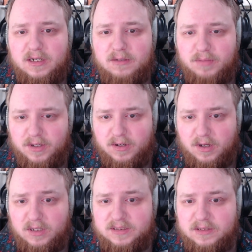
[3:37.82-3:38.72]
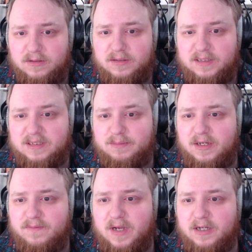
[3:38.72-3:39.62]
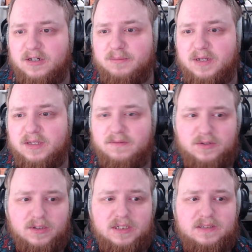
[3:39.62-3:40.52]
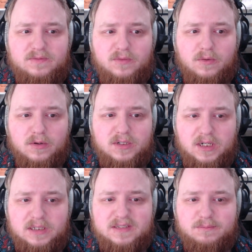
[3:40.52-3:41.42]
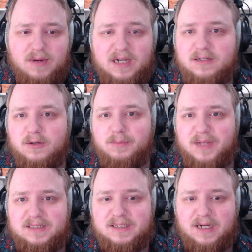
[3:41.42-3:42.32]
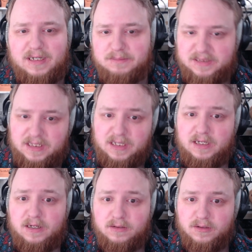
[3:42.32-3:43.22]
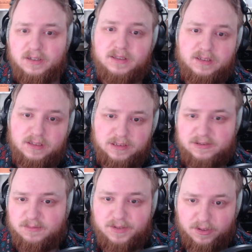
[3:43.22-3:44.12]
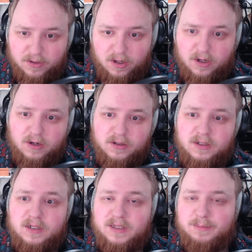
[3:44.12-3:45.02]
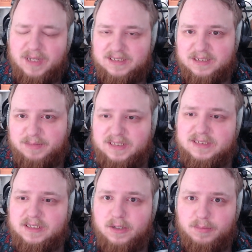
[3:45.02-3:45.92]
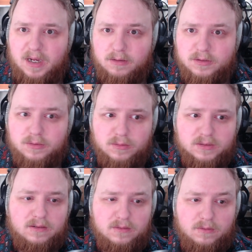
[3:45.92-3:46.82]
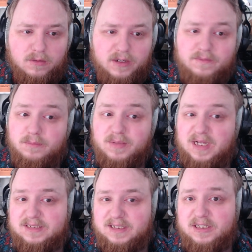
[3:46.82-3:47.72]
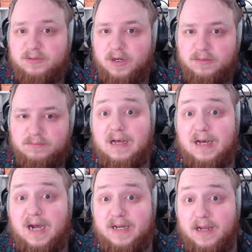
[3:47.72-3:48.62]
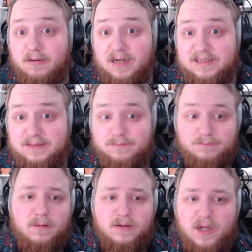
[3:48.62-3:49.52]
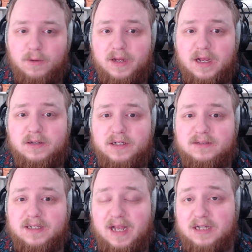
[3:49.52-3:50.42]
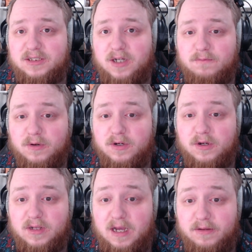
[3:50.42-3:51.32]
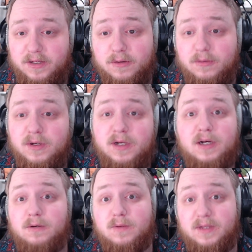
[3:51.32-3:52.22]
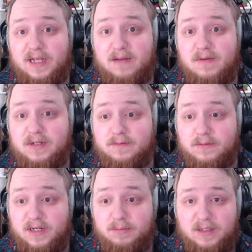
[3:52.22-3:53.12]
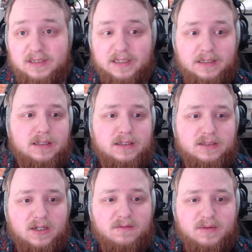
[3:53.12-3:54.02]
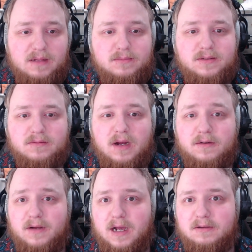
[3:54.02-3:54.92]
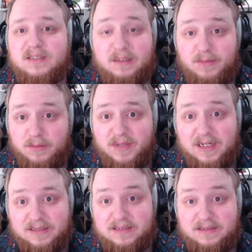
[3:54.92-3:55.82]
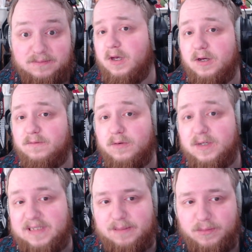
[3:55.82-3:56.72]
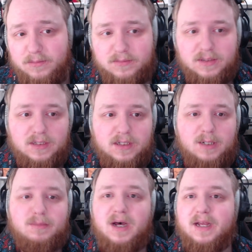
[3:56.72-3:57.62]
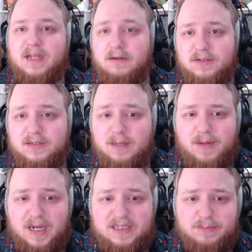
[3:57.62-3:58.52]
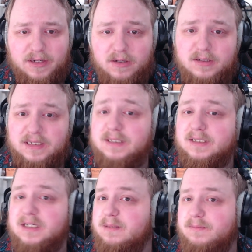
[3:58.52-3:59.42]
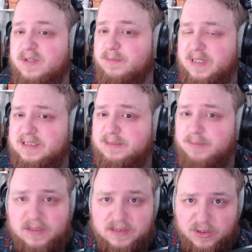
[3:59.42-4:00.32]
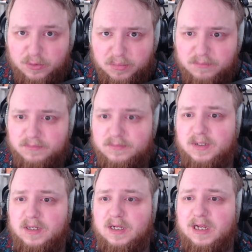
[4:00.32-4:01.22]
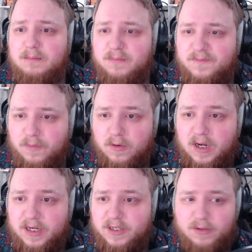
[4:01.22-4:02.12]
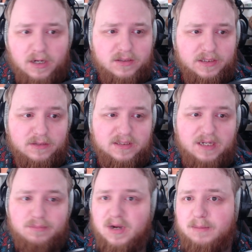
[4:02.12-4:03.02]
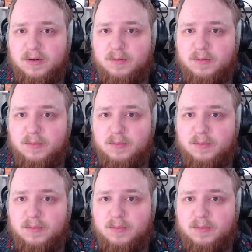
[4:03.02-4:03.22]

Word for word: but it also is a manufacturing method of choice for tons of practical plastic items. Look at the trim in your car, the plastic pieces on your power tools, or even plastic dishware. I digress. Knowing how to use a C A D software could allow you, with the advent of three D printing, to solve problems around your house in mere minutes. For example, my countertop ice maker didn't come with a place to put the scoop. Before I knew how to use a proper